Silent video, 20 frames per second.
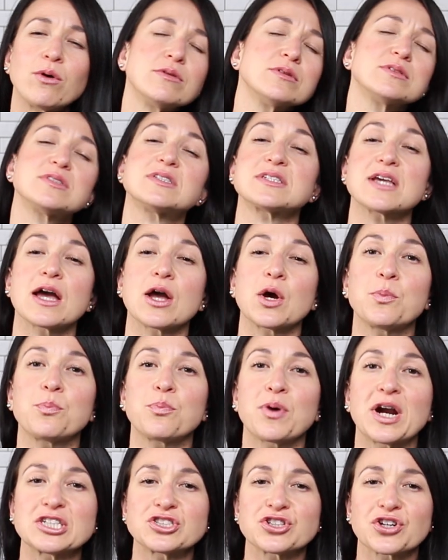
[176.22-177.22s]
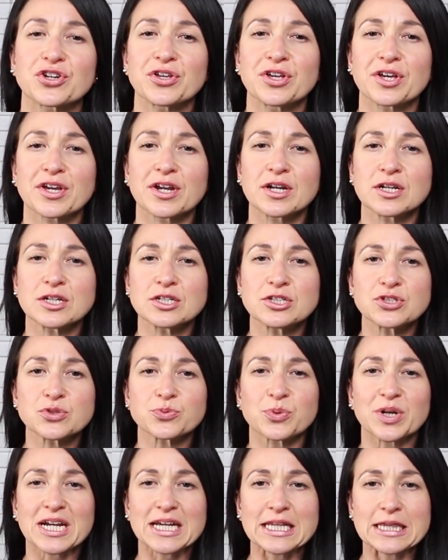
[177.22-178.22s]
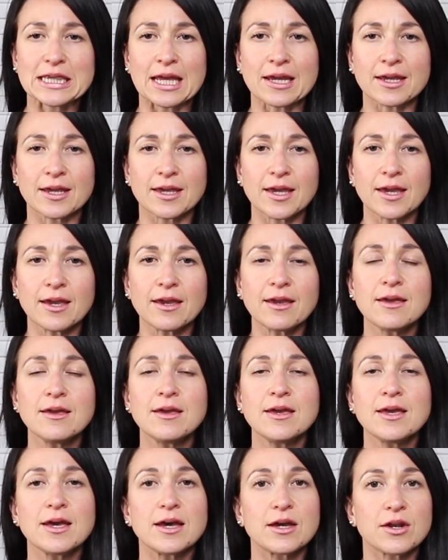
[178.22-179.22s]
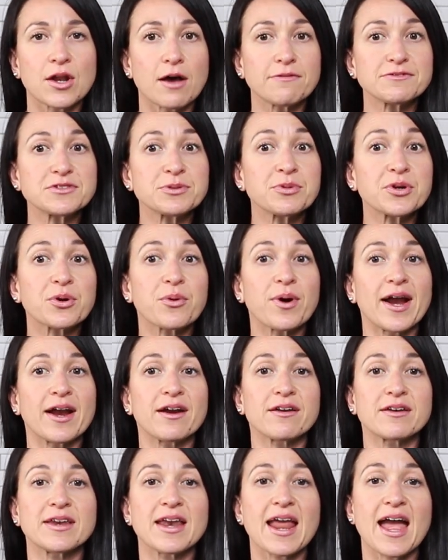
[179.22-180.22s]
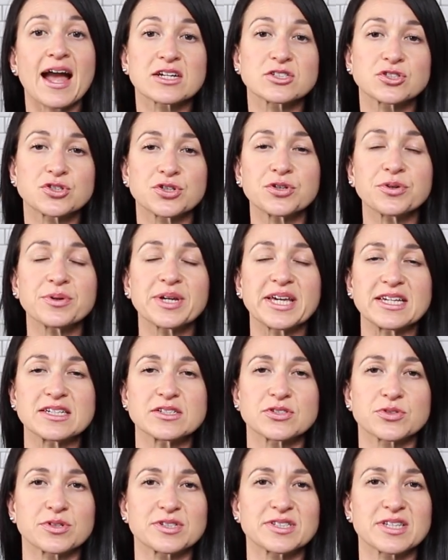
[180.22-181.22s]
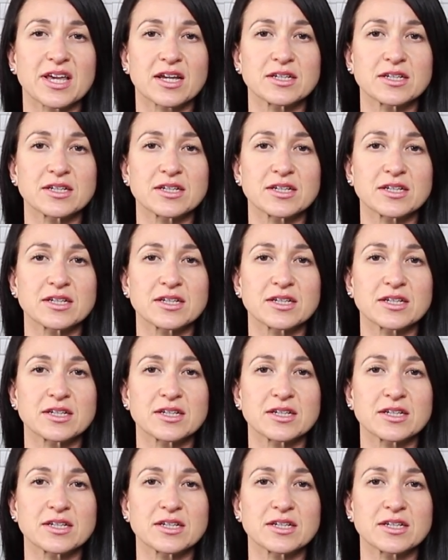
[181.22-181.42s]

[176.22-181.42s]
old style pressure cookers were clunky and often required an external heat source